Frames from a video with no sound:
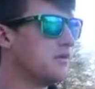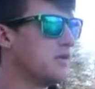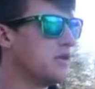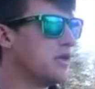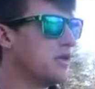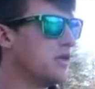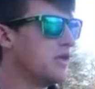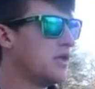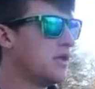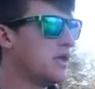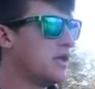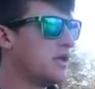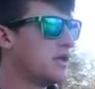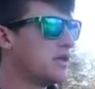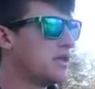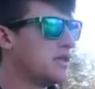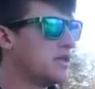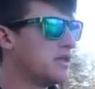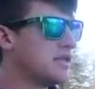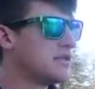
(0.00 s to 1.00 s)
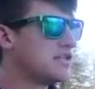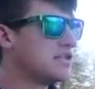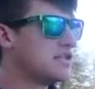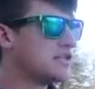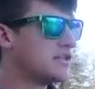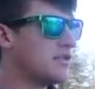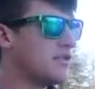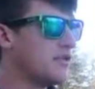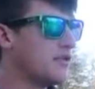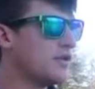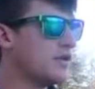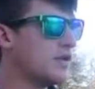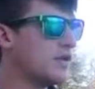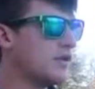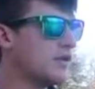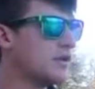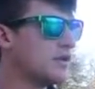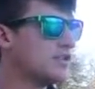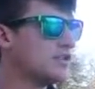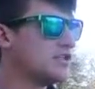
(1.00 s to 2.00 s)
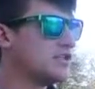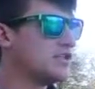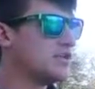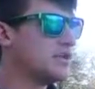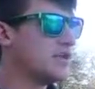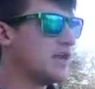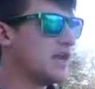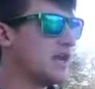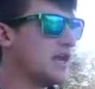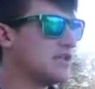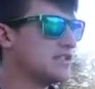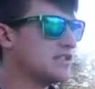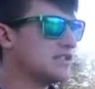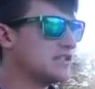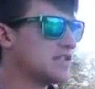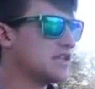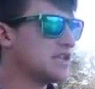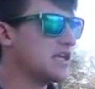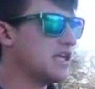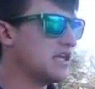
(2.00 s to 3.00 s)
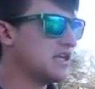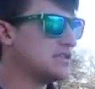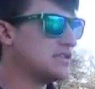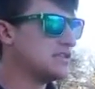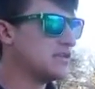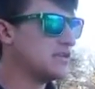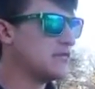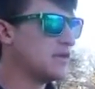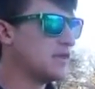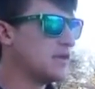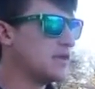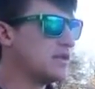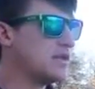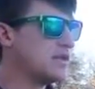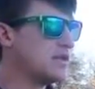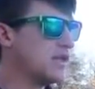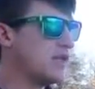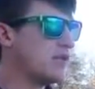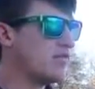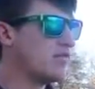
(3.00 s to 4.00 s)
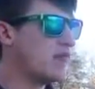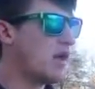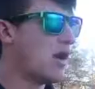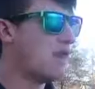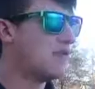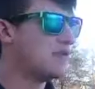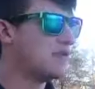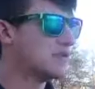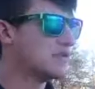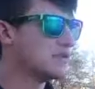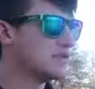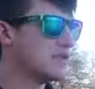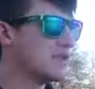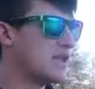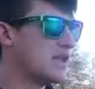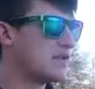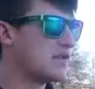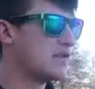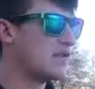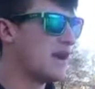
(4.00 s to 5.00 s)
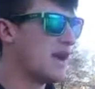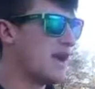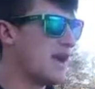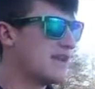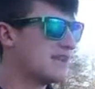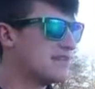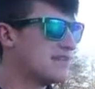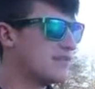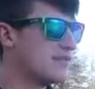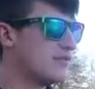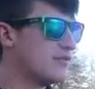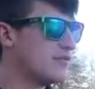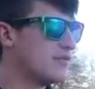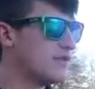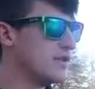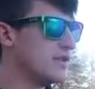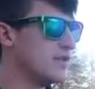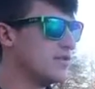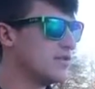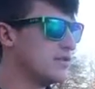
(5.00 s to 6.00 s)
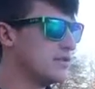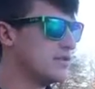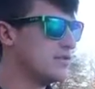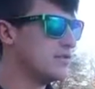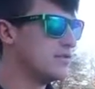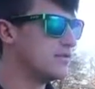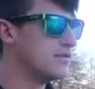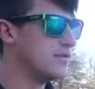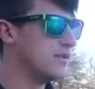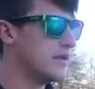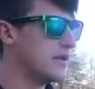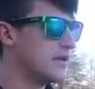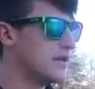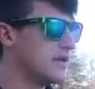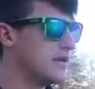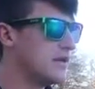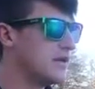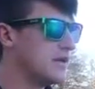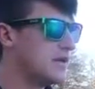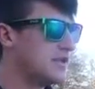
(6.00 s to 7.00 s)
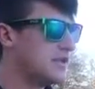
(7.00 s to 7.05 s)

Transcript: But it's just a little thing I wanted to show you guys, just in case, you know, run into that problem where there's a lot of grass and you don't really know what to do from there.